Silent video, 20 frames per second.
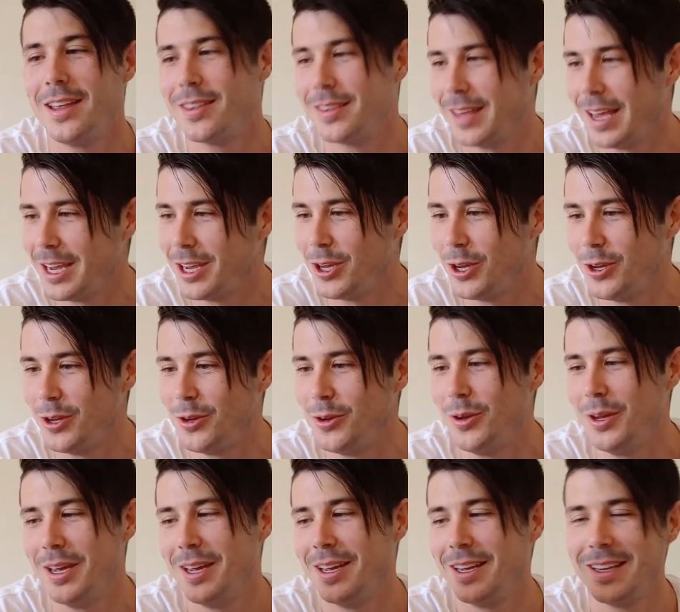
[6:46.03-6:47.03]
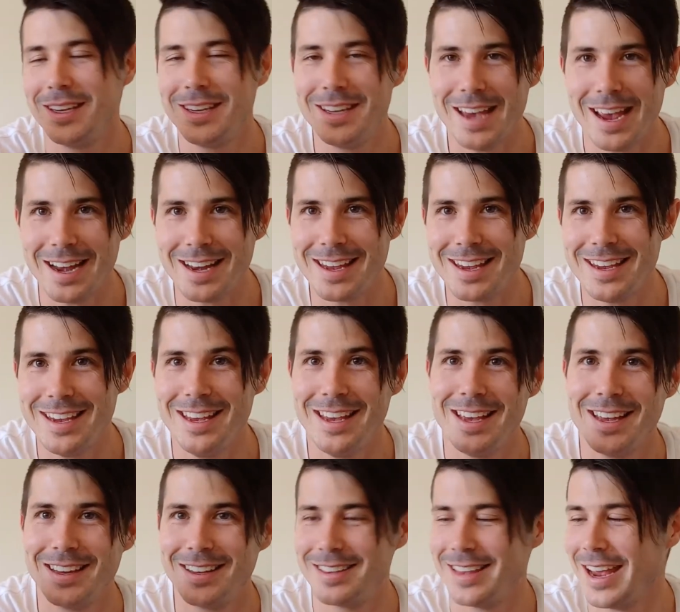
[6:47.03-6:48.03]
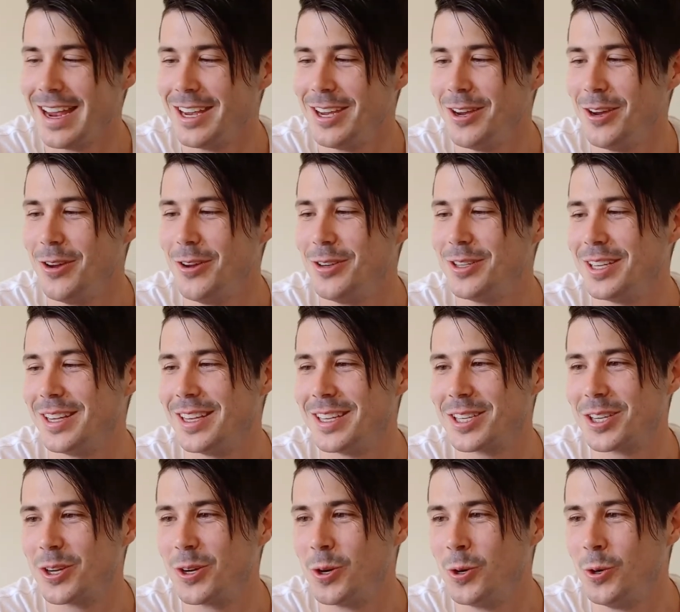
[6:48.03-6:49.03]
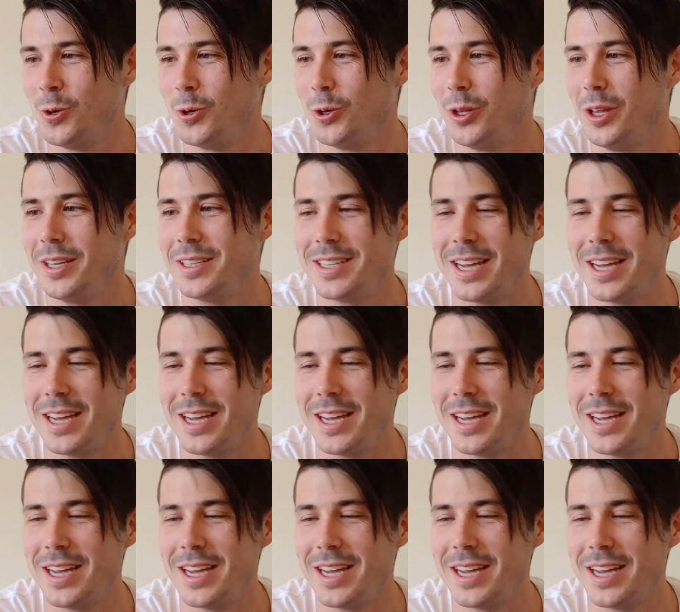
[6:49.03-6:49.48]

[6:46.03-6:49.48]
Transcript: Thank you, Yeti. Thank you to this cool